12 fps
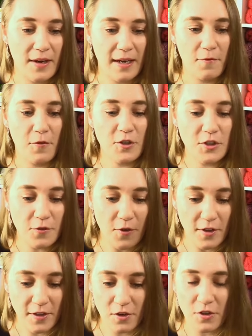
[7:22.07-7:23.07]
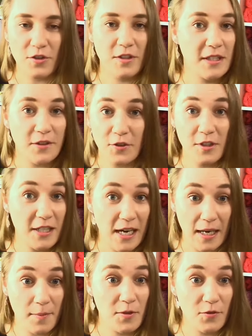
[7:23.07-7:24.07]
Okay, first of all, there are different
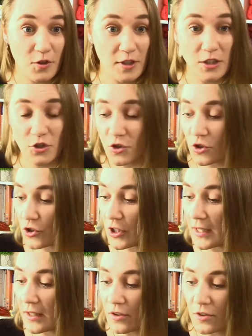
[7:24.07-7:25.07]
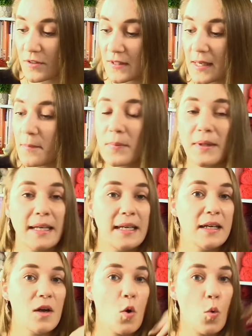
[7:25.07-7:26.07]
types of Tunisian crochet that are
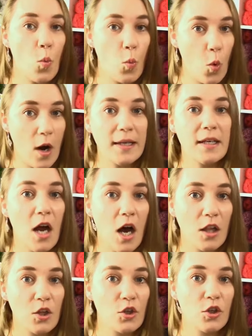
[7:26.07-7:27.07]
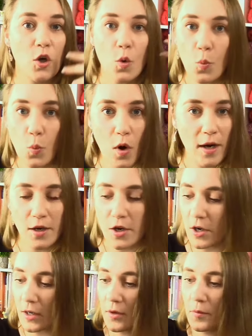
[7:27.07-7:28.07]
simply one color, one
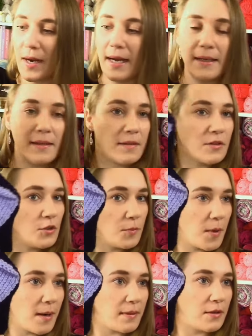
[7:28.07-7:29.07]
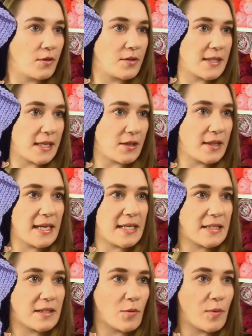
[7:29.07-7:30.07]
hook, right? So you probably noticed that on
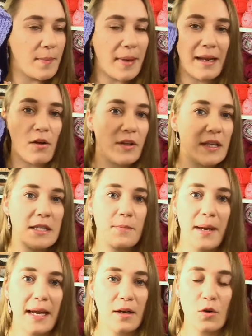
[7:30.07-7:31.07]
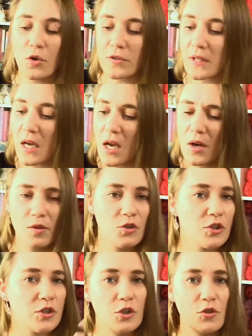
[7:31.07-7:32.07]
this, we made all these panels. We
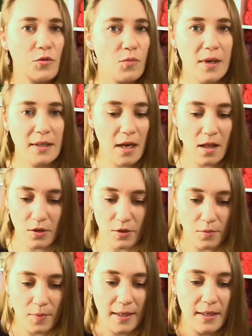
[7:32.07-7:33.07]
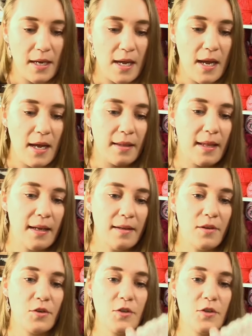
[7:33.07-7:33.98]
just used one color, right? Then